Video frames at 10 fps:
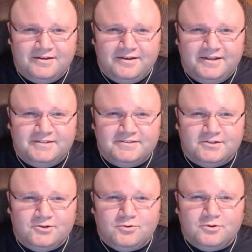It
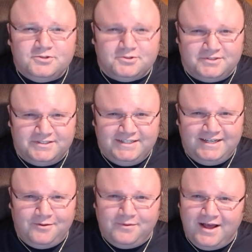is crucial to seek
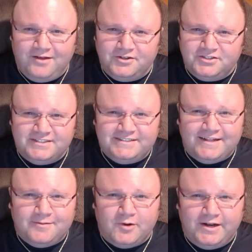out knowledge, to
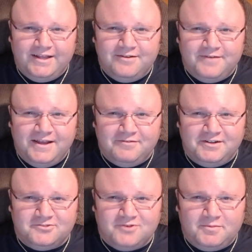celebrate innovative and
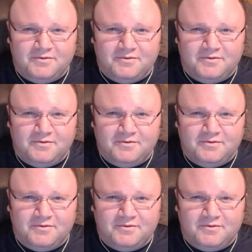disruptive